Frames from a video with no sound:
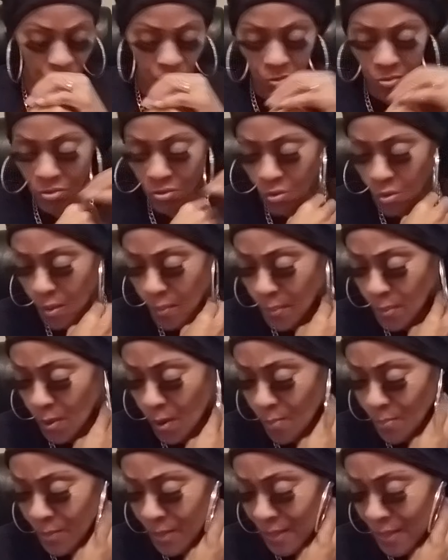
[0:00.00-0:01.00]
so Scorpio,
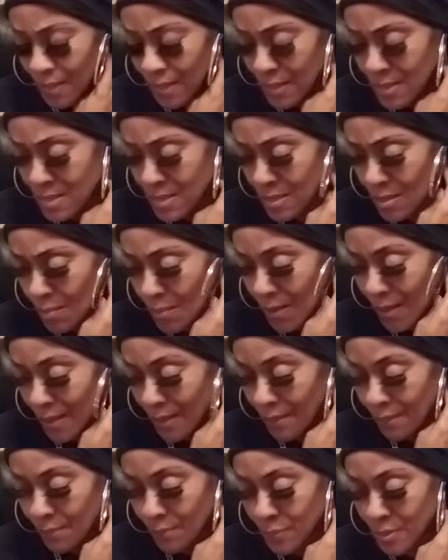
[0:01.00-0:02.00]
I'm getting
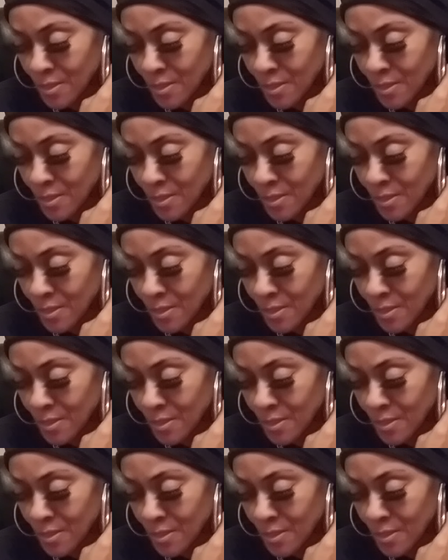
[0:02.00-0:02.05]
somebody,